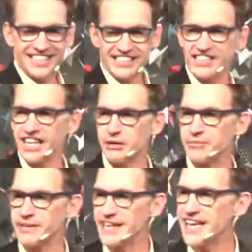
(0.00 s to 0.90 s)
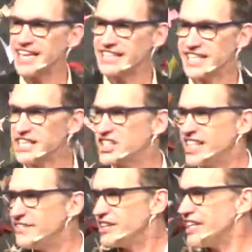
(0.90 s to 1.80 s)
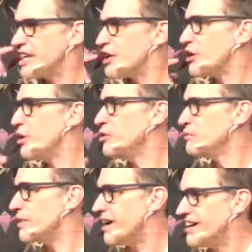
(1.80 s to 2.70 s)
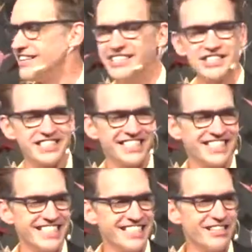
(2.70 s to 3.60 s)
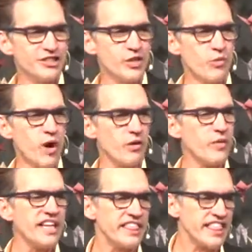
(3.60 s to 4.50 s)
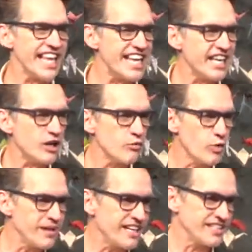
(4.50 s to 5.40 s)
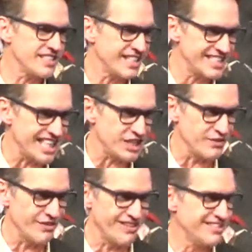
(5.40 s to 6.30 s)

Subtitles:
You're not paying attention, even in our own minds, to what we think will make us successful.